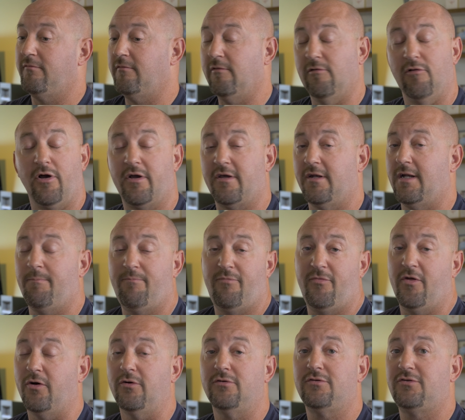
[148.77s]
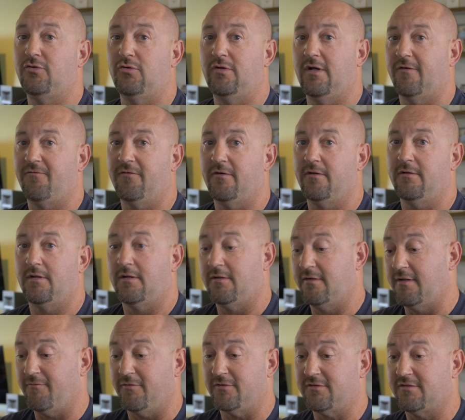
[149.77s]
Looking up those two the
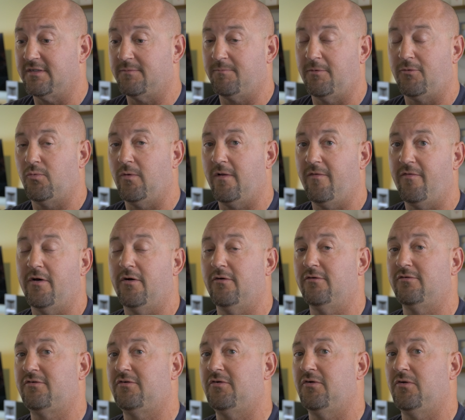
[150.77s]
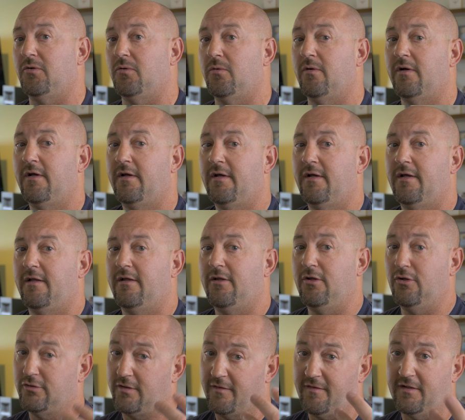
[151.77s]
differences between those two,
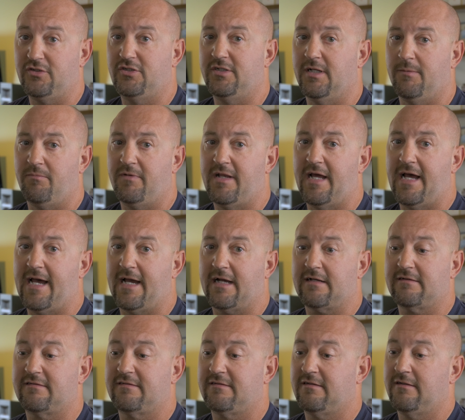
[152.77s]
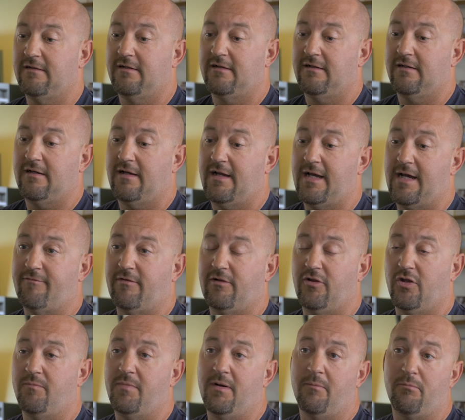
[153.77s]
usually the chip DACs have a
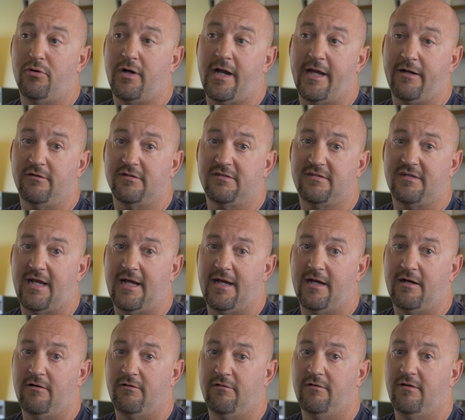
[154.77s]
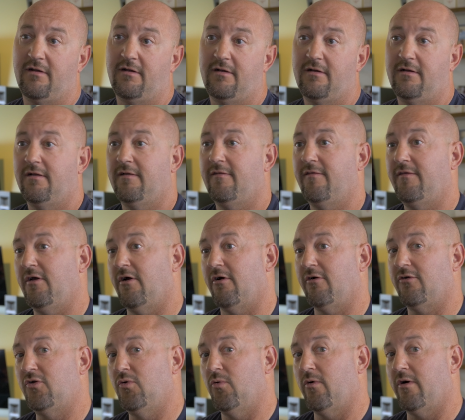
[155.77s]
little bit brighter sound. The
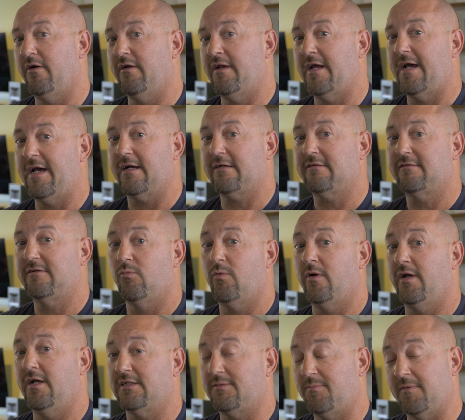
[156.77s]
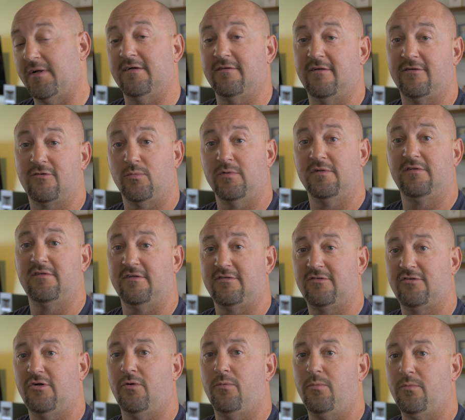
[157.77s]
R2R DACs, the way it's because it's a
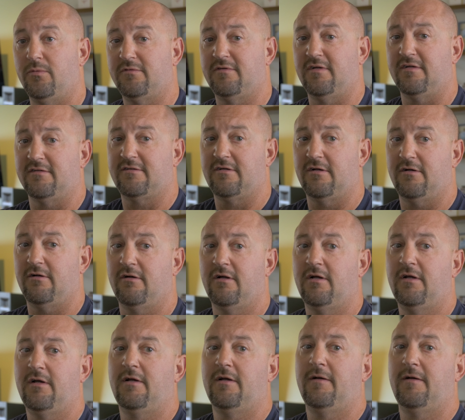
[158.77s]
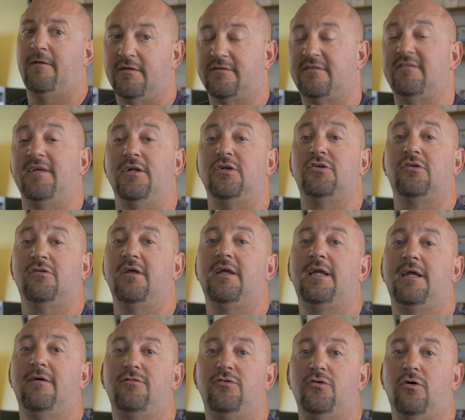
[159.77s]
resistor to resistor, essentially
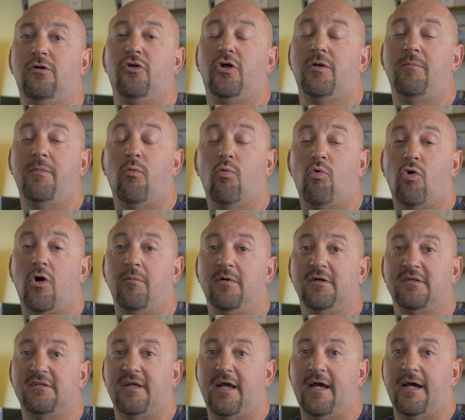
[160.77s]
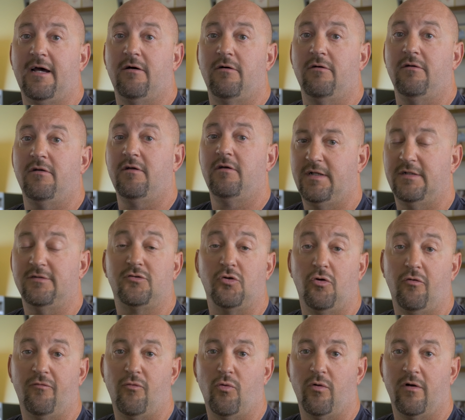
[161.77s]
gives you a little bit warmer sound and
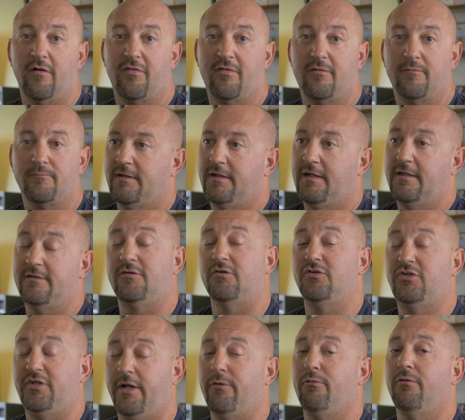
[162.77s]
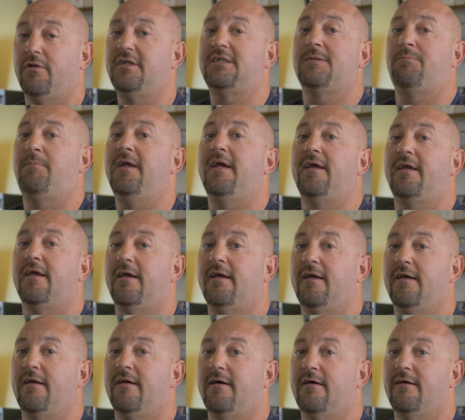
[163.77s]
so forth. And so generally
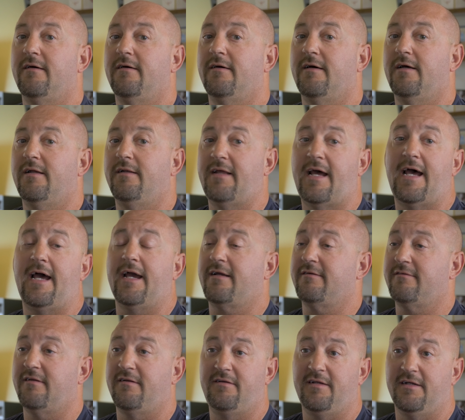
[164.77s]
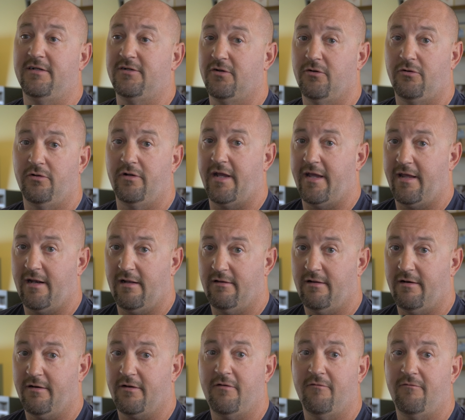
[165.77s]
speaking, a DAC is a digital to
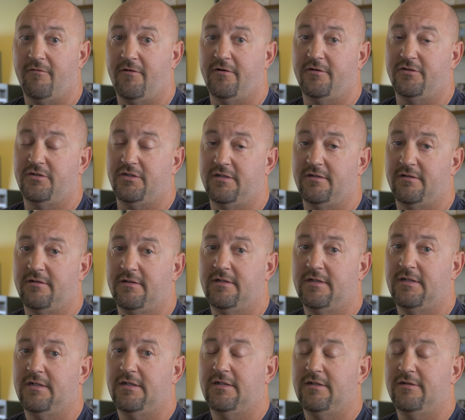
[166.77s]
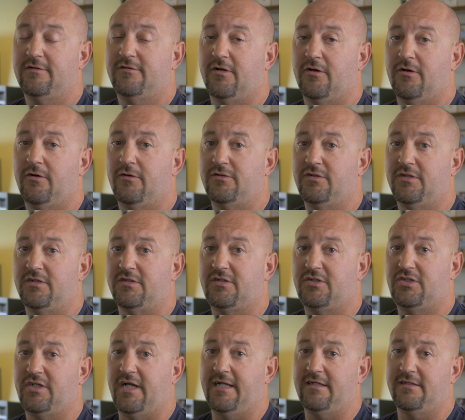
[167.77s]
analog conversion. So just
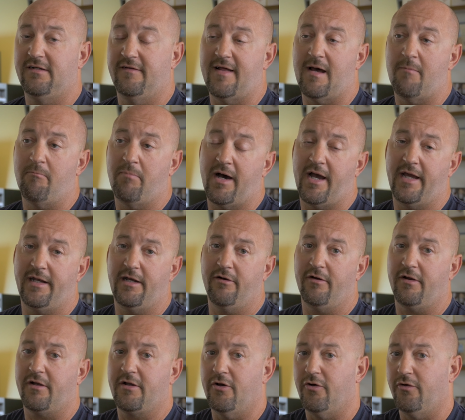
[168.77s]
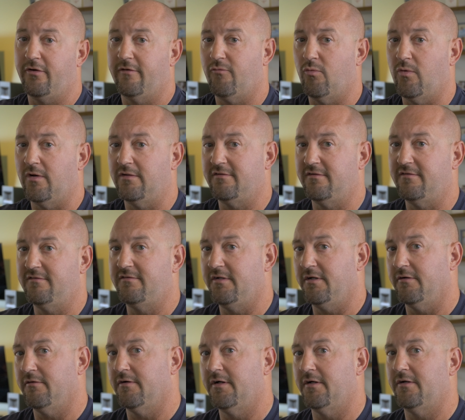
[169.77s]
changing that binary code of ones and
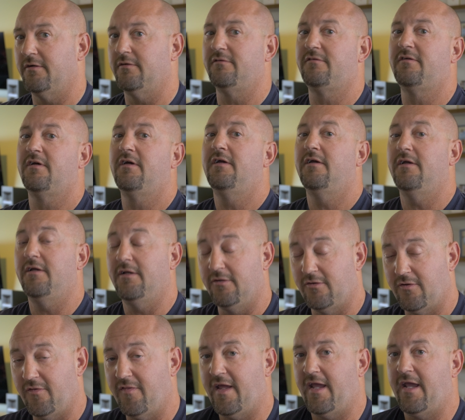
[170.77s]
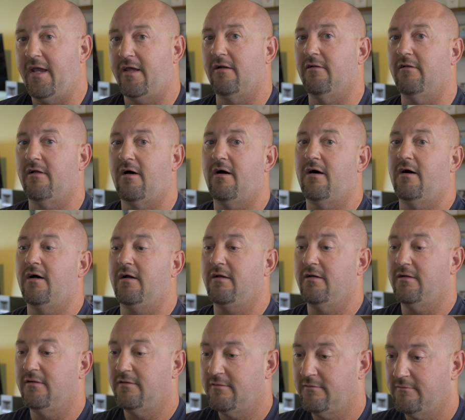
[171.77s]
zeros into the analog
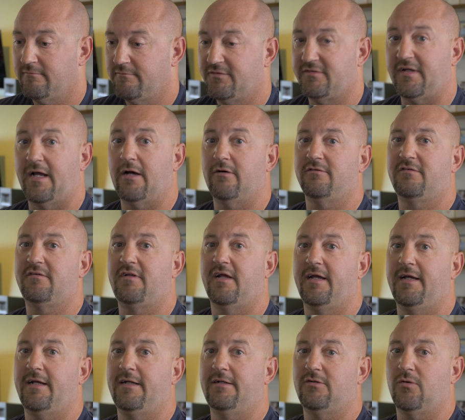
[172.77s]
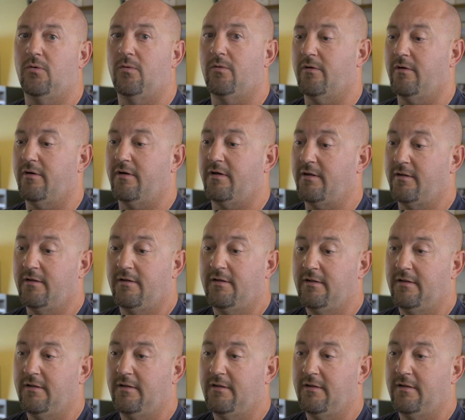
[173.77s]
soundstage or